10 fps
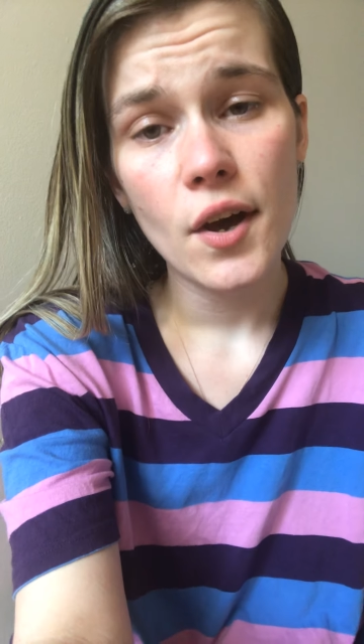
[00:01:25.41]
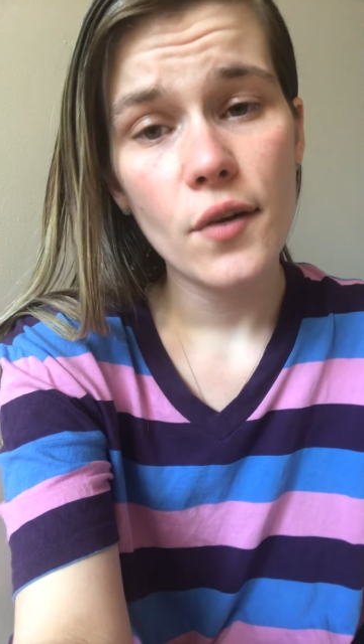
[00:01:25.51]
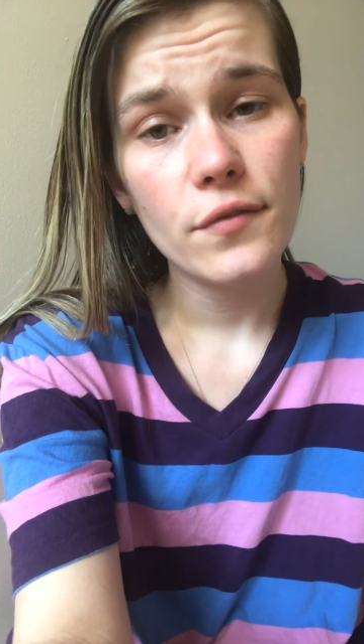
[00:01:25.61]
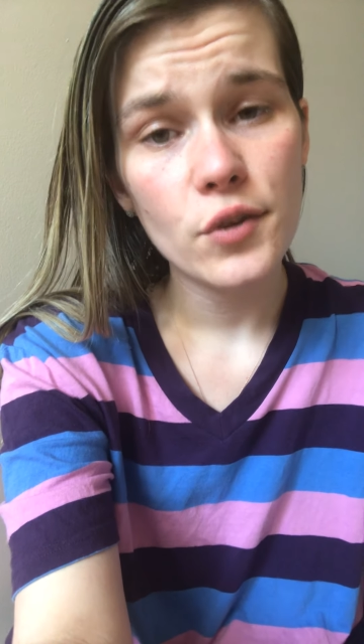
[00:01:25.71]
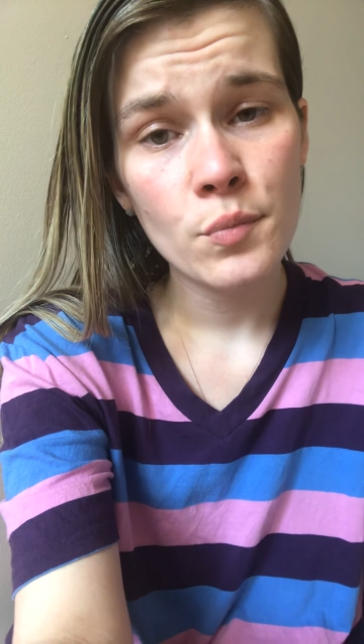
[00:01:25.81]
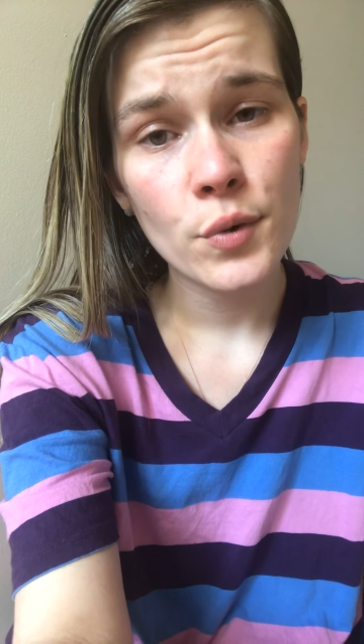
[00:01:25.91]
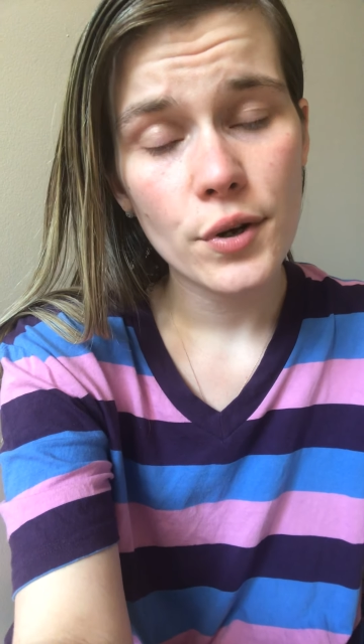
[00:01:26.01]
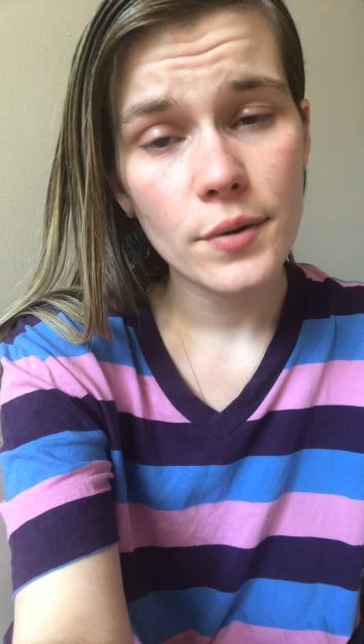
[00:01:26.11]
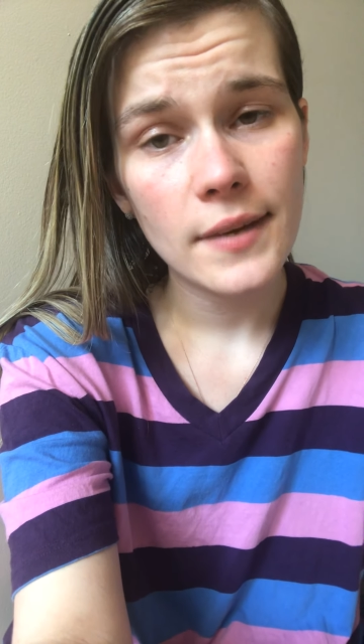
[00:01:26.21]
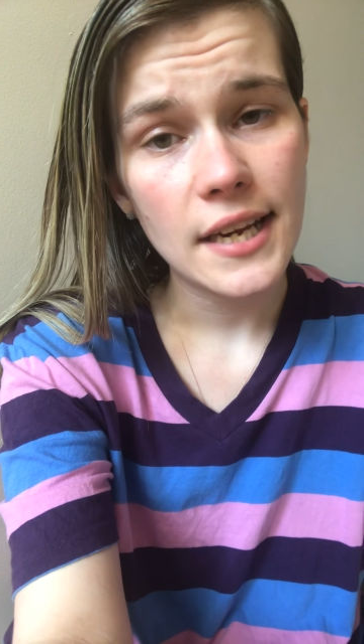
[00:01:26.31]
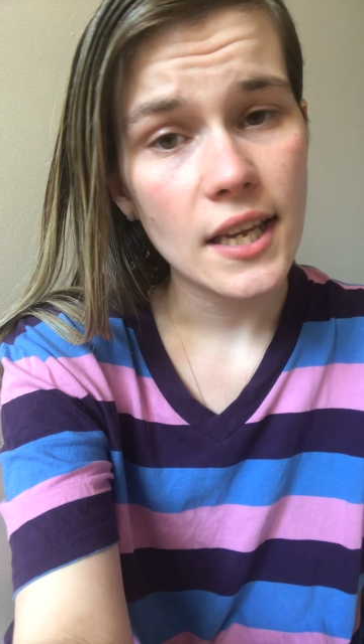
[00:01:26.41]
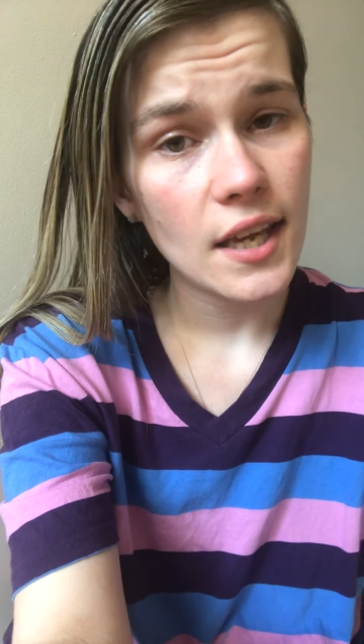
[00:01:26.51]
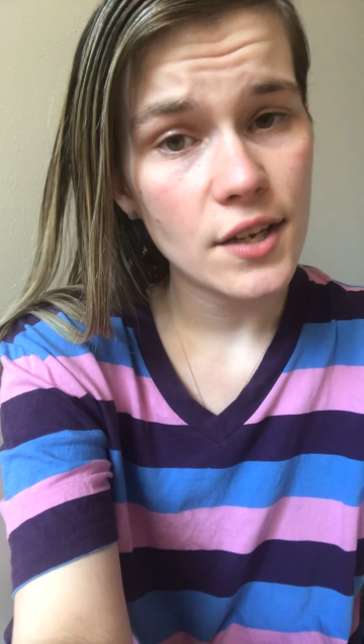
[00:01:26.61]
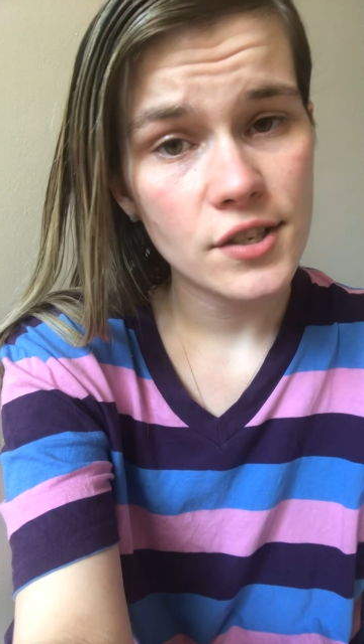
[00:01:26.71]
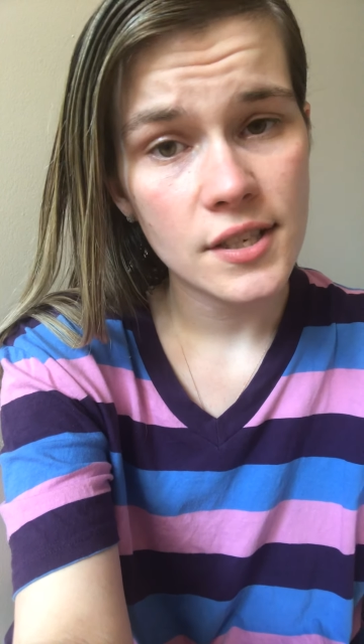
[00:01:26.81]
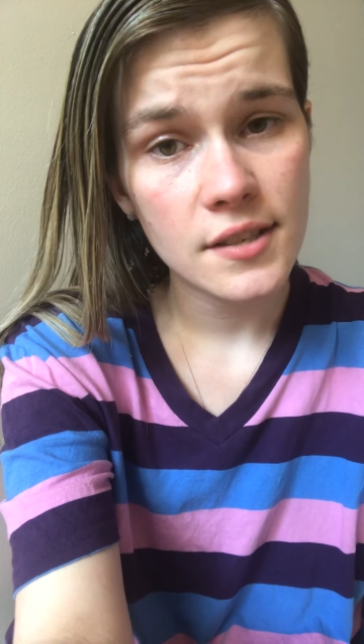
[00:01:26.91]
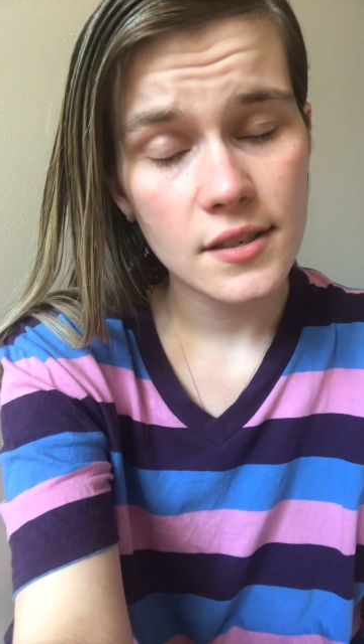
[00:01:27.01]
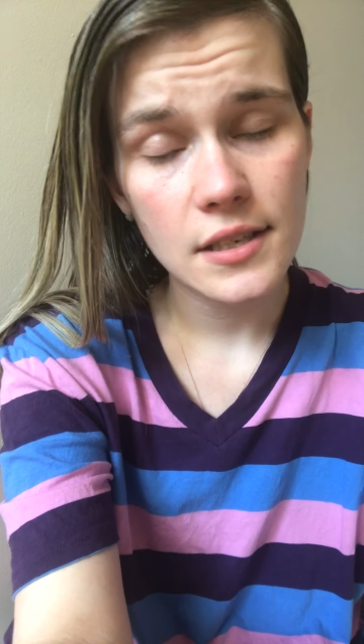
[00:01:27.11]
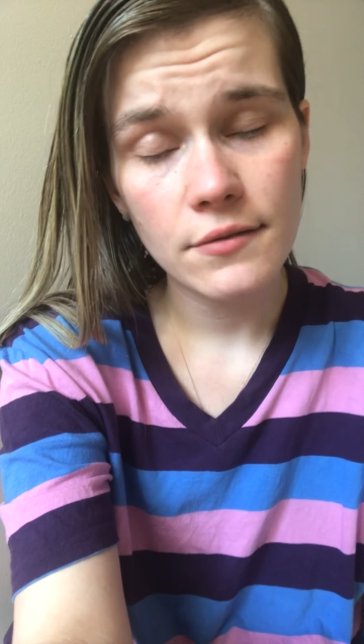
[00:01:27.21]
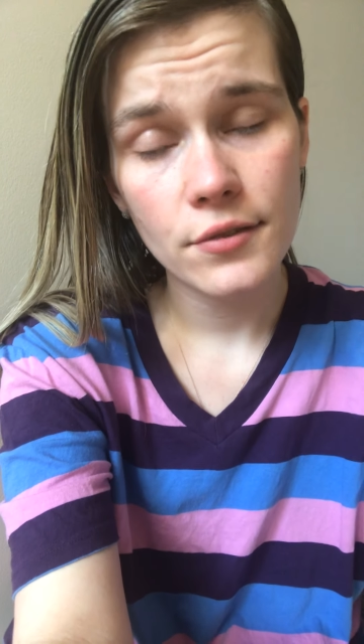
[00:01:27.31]
a few more medications
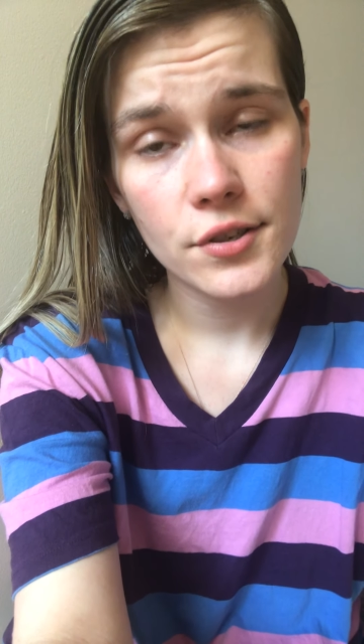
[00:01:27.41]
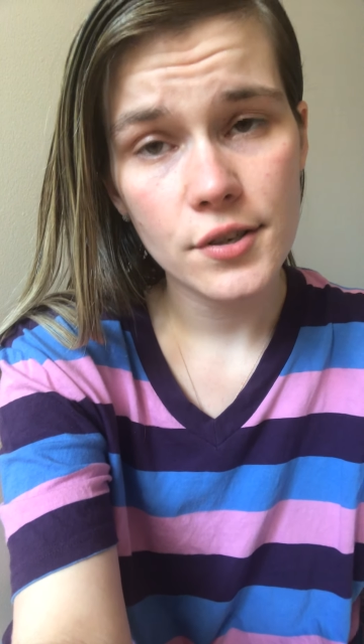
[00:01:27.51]
at different